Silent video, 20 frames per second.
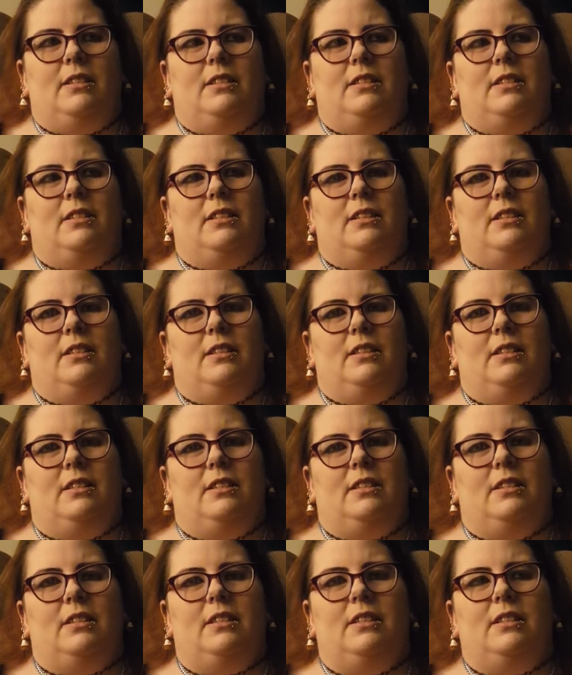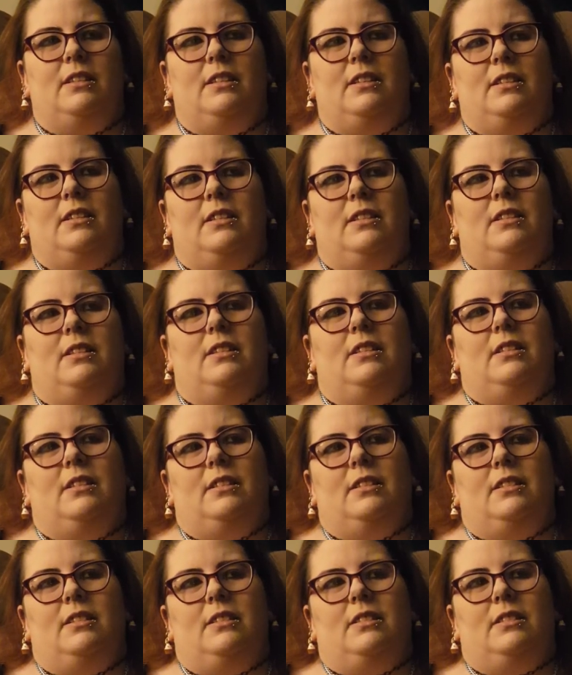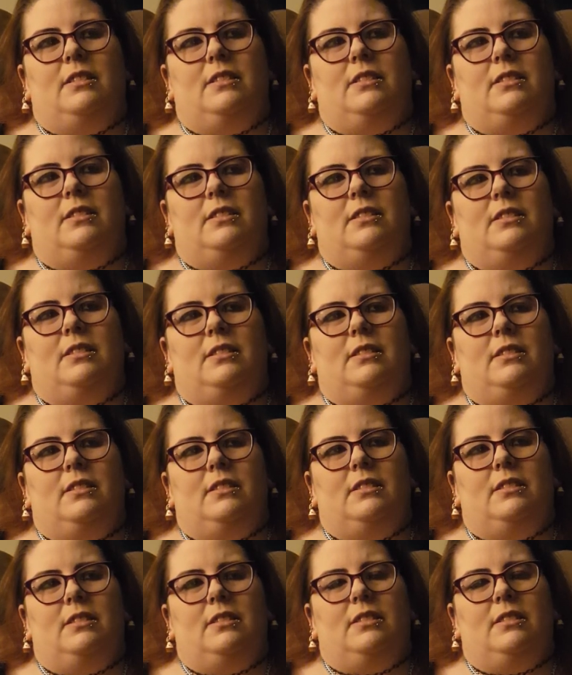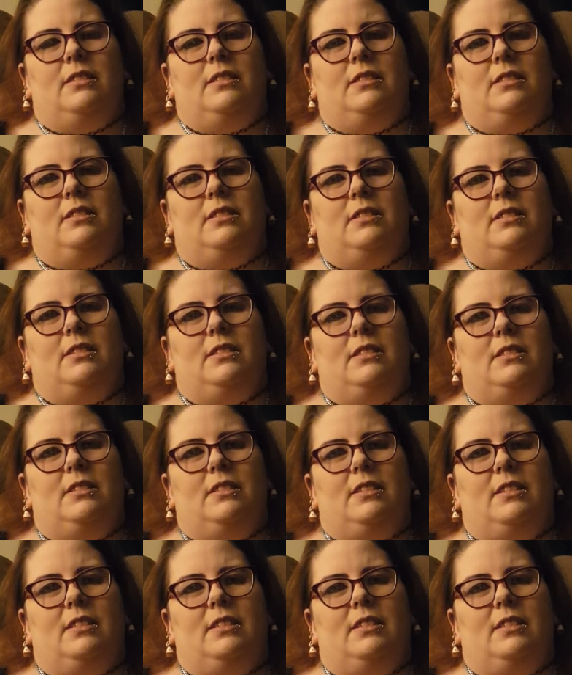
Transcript: [no speech]